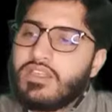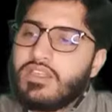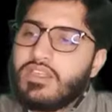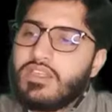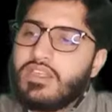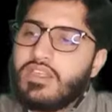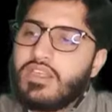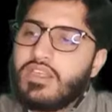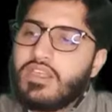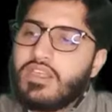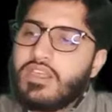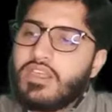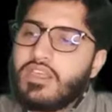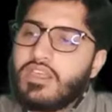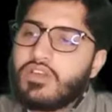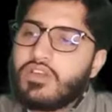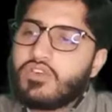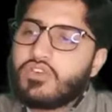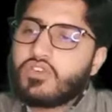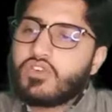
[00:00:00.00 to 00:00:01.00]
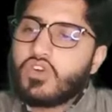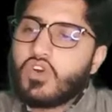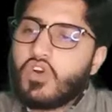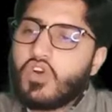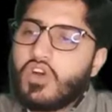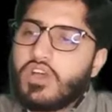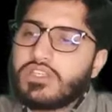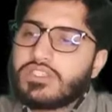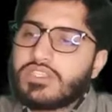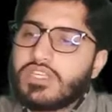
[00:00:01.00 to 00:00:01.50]
A
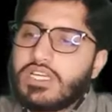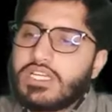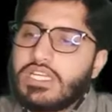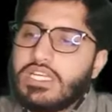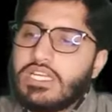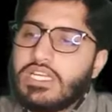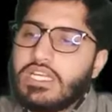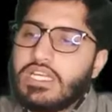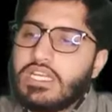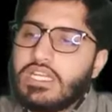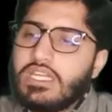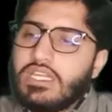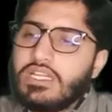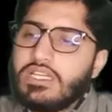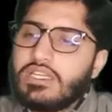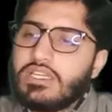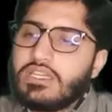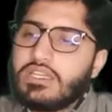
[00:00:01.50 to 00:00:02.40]
cos 30 degree.